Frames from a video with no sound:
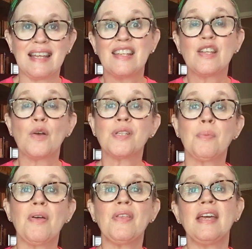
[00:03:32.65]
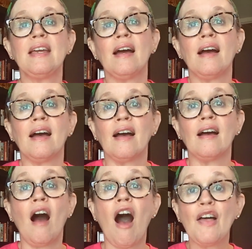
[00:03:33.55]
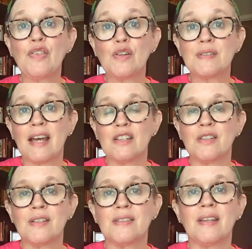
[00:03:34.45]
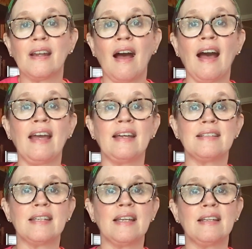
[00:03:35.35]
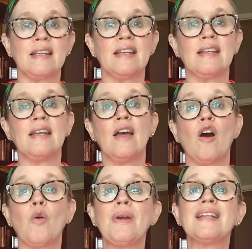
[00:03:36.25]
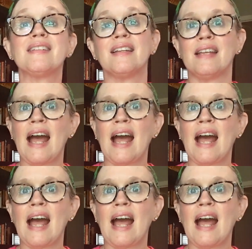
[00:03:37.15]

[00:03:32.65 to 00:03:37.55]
So some of the uh, author sessions that I attended, or we attended,